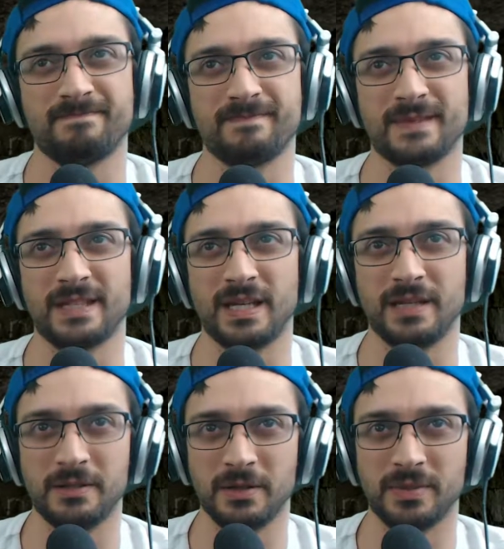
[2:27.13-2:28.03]
say
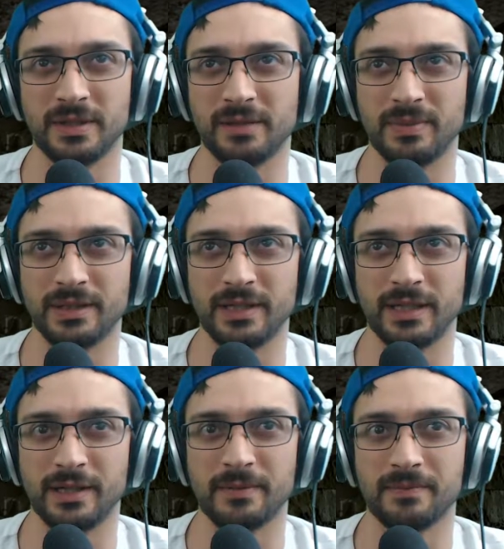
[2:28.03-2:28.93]
don't build a building
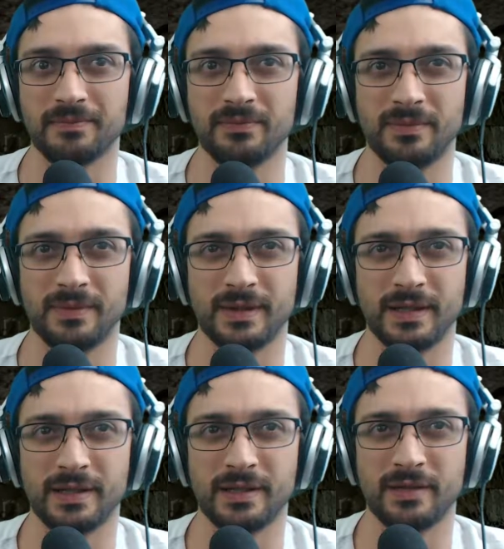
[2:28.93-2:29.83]
here.
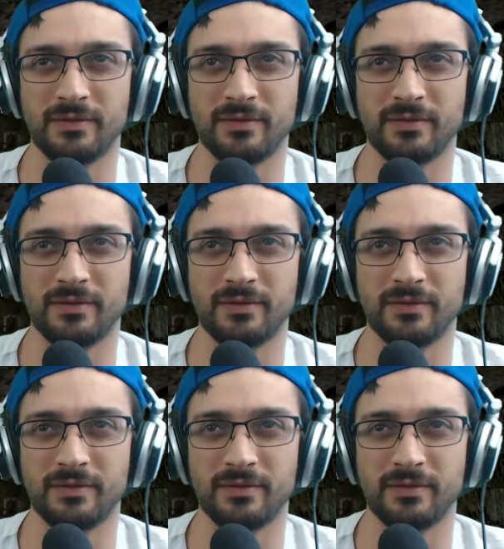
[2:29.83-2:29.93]
The